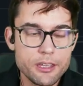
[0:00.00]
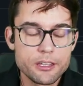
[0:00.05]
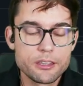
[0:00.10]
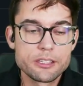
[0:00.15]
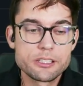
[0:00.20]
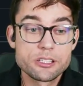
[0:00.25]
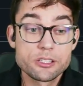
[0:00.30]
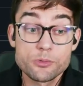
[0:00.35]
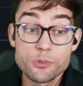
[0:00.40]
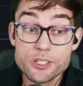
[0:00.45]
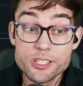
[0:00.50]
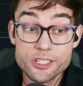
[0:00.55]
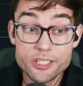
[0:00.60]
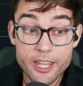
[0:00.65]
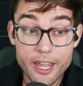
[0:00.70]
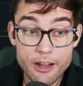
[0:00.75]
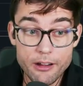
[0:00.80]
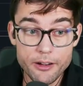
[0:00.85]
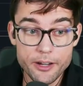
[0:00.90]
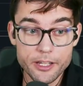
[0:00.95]
This is what's
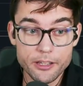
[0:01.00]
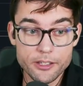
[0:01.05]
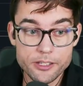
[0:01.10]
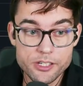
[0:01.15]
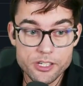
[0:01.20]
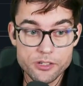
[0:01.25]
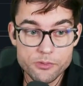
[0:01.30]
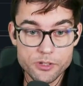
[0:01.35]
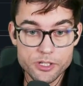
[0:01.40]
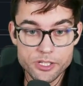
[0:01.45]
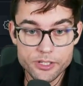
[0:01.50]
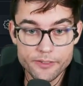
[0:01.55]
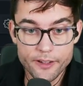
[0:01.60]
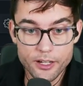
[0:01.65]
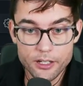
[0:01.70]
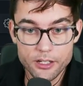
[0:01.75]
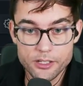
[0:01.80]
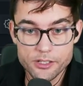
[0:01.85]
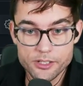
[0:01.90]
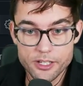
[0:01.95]
scary. This is what's
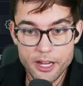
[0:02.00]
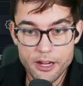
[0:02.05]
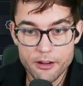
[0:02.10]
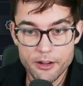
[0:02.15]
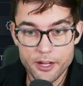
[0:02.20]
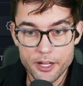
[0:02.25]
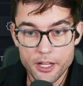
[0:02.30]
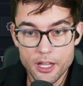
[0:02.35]
fucking scary.